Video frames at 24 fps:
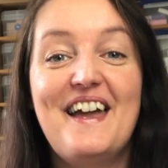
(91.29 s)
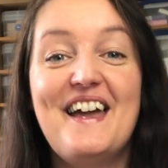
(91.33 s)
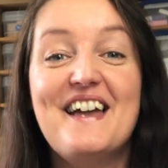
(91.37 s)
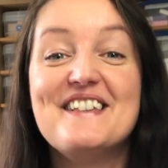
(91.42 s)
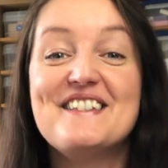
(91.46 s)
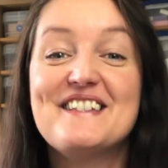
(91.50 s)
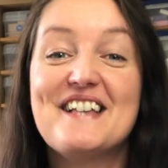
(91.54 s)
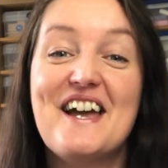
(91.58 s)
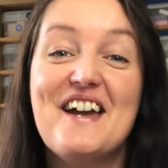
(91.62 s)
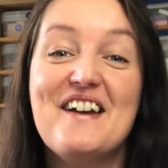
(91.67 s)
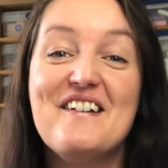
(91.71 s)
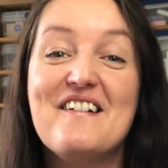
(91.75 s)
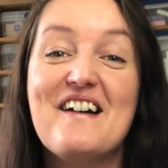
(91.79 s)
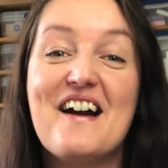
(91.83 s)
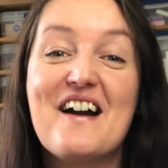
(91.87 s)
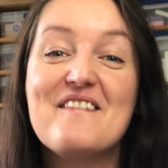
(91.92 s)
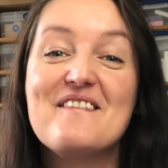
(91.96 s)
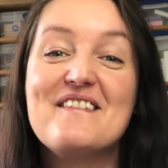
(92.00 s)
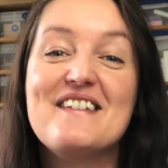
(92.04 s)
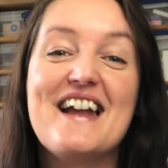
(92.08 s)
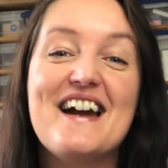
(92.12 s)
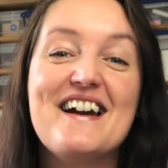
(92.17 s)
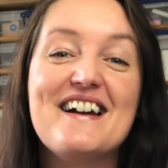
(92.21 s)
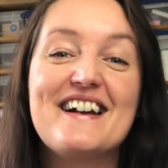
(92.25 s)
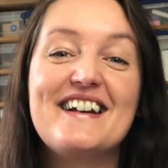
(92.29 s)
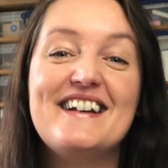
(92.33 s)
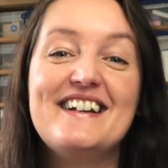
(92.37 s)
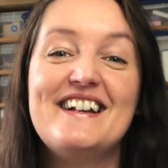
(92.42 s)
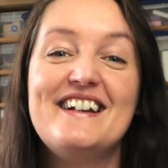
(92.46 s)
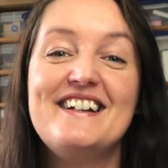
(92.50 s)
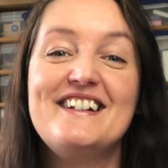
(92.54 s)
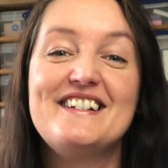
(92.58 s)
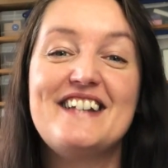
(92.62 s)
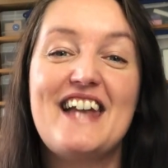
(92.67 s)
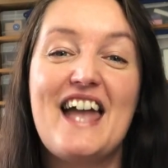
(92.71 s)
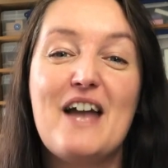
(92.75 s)
So I'm now going
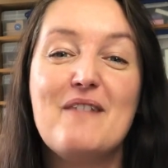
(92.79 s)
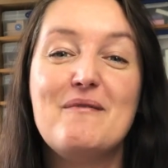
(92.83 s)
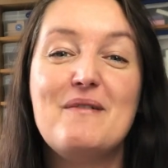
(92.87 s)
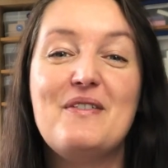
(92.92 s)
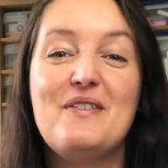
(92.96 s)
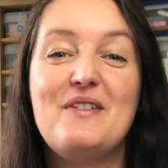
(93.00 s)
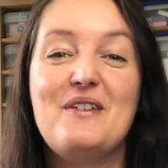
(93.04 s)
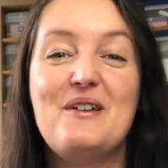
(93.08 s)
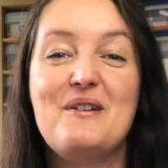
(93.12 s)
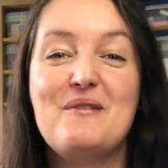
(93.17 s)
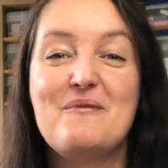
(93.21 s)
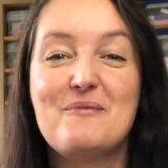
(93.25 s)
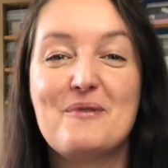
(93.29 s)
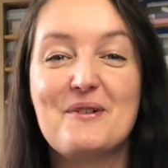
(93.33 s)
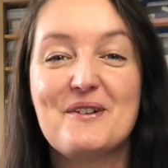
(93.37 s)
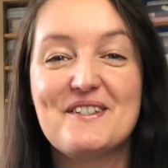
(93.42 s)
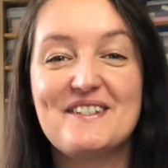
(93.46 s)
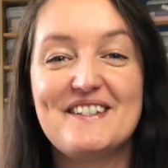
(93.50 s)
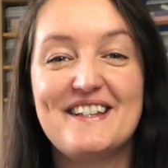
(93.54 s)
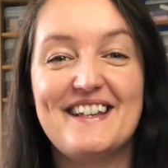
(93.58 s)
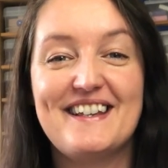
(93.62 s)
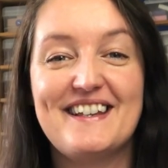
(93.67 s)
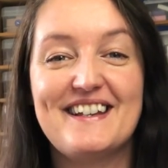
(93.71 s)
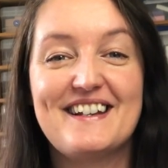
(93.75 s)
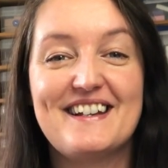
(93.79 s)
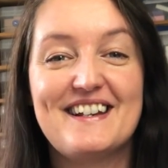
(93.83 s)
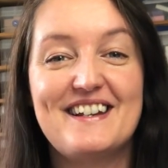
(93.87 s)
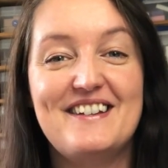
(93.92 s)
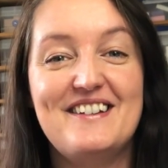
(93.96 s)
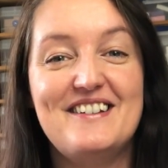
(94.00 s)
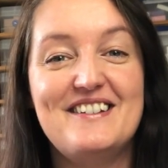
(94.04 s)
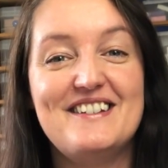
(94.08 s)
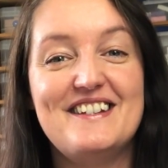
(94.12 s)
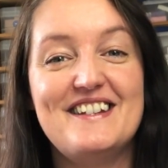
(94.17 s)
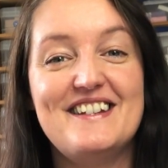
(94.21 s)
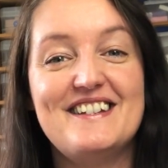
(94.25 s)
to share with you what's
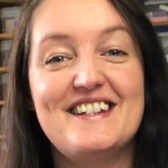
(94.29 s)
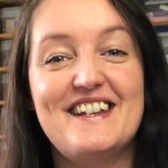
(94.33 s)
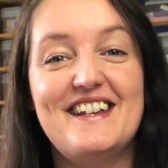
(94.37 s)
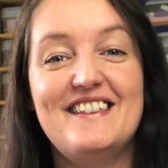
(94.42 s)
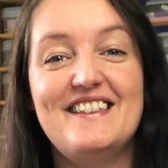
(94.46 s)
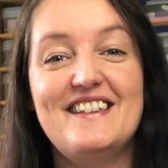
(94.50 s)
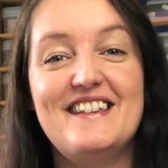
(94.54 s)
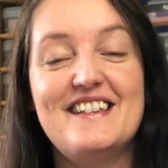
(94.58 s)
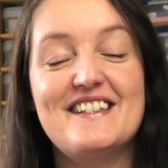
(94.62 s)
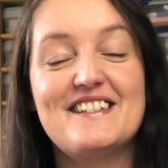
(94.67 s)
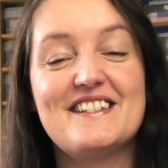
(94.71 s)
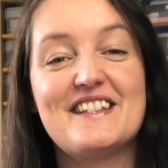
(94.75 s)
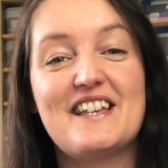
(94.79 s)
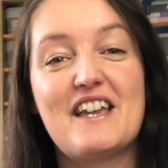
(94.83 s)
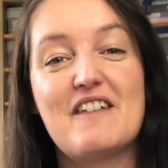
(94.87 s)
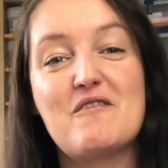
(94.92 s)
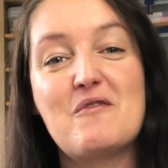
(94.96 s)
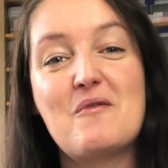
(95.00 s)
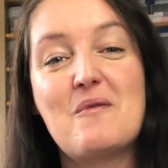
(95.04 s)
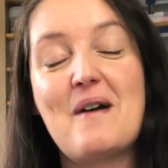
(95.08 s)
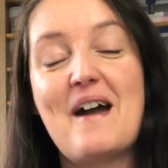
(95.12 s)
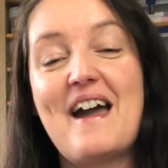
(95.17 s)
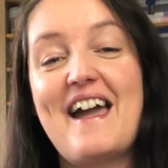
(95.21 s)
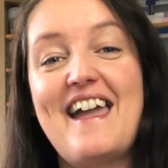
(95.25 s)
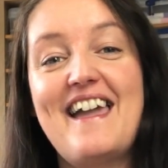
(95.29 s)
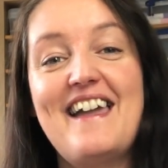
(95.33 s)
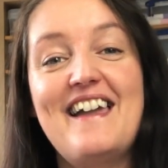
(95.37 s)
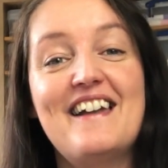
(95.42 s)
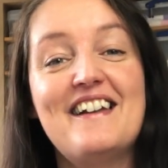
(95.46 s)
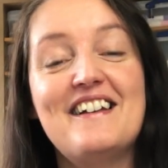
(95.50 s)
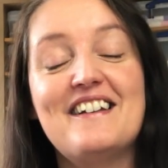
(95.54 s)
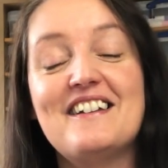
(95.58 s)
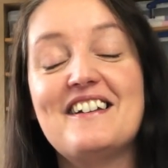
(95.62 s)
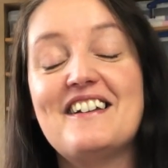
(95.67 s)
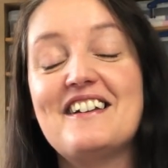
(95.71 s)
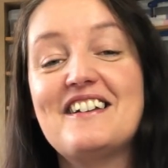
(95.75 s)
included in this
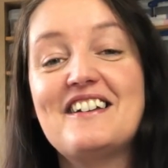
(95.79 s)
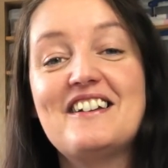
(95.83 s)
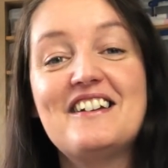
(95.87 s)
giveaway and